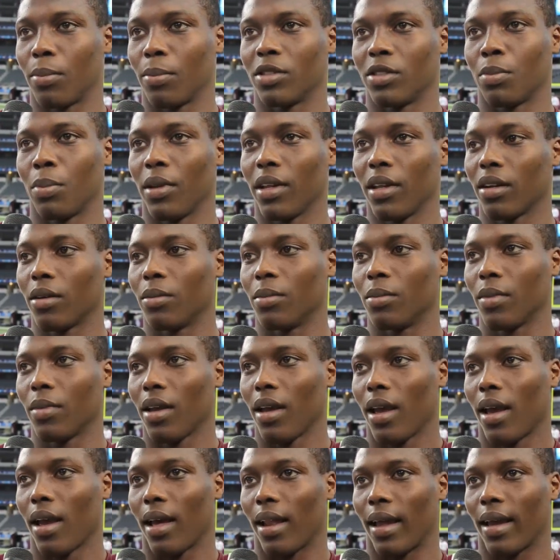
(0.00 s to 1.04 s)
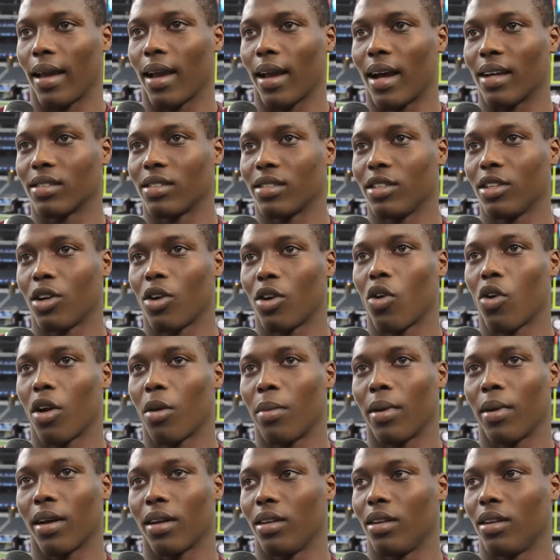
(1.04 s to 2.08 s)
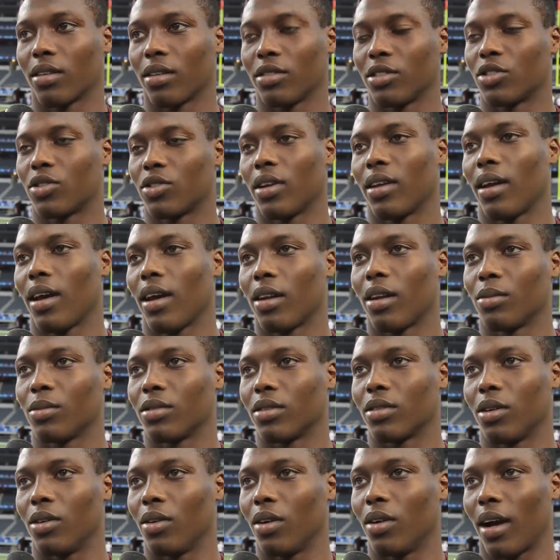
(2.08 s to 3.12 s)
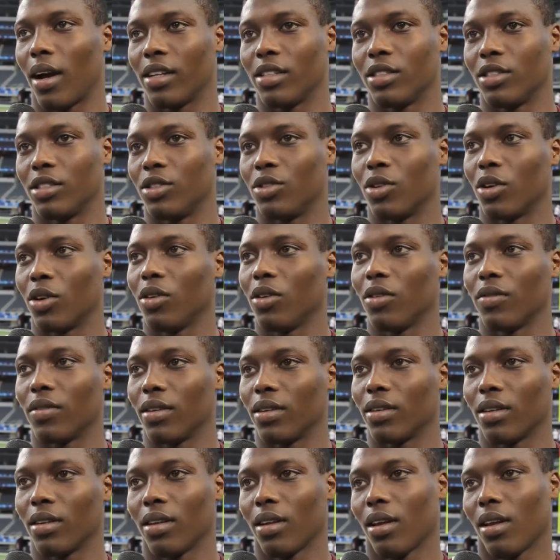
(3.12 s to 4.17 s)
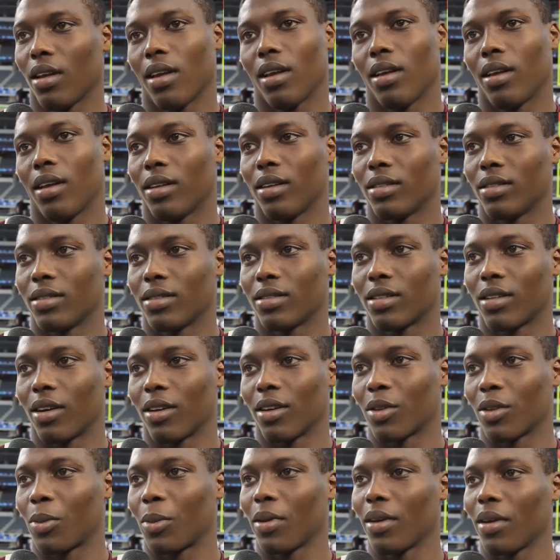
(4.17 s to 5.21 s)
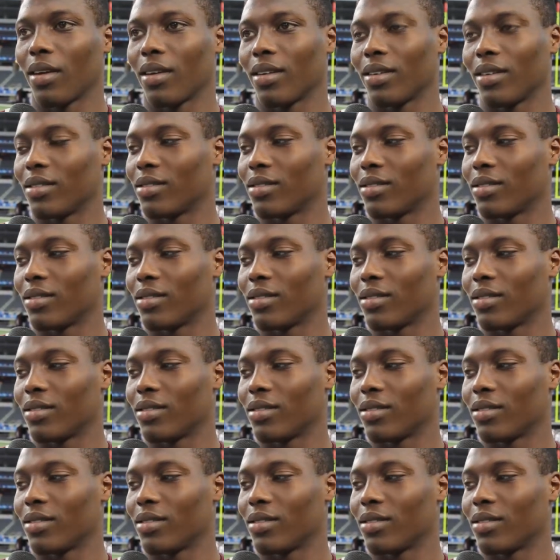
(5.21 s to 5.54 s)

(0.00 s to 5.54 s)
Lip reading: split him. Mm-hmm. And like I seen the quarterback looking straight at him, so I just drove and just caught the pick.